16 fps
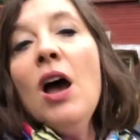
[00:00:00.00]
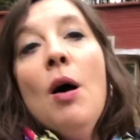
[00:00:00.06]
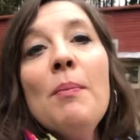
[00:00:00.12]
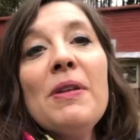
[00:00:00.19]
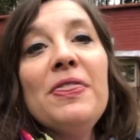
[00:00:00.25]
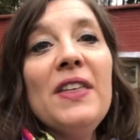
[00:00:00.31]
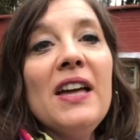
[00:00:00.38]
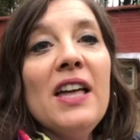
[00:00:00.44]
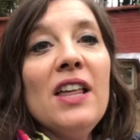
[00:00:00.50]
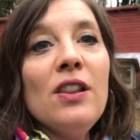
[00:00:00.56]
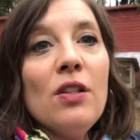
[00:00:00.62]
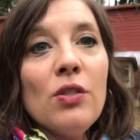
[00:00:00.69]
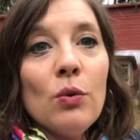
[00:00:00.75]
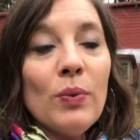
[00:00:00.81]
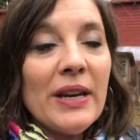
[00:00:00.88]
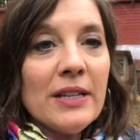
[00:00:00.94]
But then
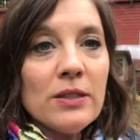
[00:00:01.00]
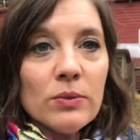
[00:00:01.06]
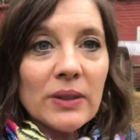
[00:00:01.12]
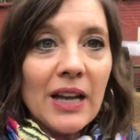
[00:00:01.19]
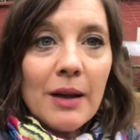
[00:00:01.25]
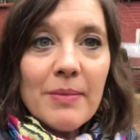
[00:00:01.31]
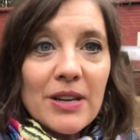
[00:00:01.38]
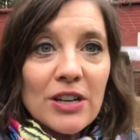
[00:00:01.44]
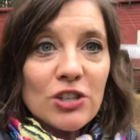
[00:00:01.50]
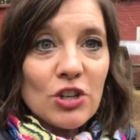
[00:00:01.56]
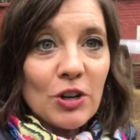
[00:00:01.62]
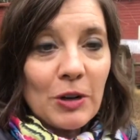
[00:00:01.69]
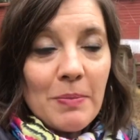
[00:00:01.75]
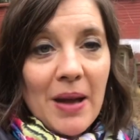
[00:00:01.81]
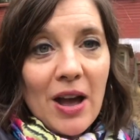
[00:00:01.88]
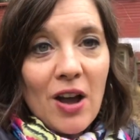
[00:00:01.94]
the weeds would come in and
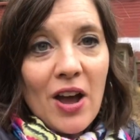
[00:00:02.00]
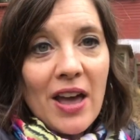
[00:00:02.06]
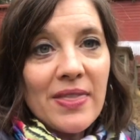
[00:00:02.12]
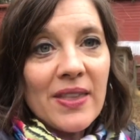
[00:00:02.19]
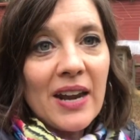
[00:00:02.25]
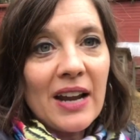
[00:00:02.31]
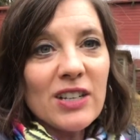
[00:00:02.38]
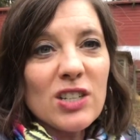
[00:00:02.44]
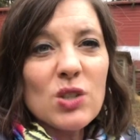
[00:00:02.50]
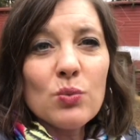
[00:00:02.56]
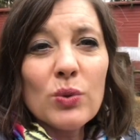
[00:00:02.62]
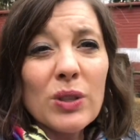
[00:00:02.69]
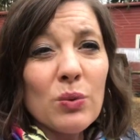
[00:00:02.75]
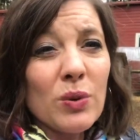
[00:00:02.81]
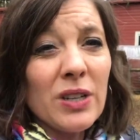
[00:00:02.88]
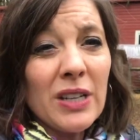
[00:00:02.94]
choke them out, and then I just
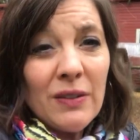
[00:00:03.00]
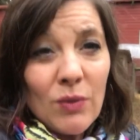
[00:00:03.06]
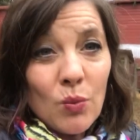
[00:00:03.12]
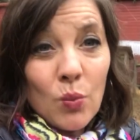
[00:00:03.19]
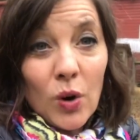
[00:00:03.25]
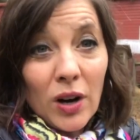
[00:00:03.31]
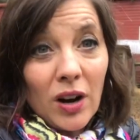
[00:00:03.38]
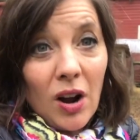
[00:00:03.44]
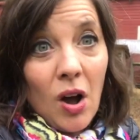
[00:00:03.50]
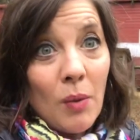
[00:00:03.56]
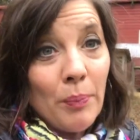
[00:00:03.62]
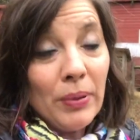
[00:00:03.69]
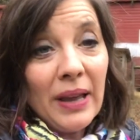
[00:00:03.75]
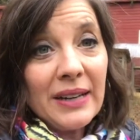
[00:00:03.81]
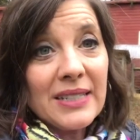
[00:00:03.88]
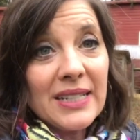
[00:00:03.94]
really wouldn't even work on
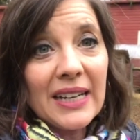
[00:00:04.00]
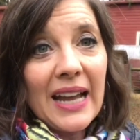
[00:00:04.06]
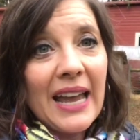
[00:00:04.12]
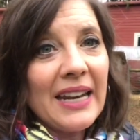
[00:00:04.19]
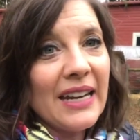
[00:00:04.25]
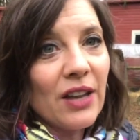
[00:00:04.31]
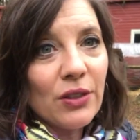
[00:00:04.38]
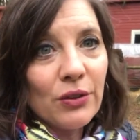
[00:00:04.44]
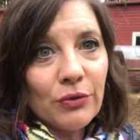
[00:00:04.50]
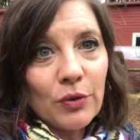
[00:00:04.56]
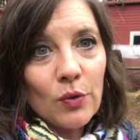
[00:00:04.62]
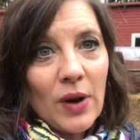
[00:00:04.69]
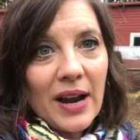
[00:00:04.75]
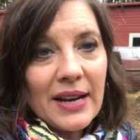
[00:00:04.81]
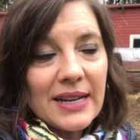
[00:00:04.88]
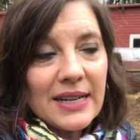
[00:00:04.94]
planting any other
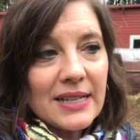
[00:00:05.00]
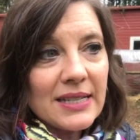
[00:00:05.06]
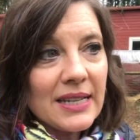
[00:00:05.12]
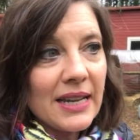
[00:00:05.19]
varieties.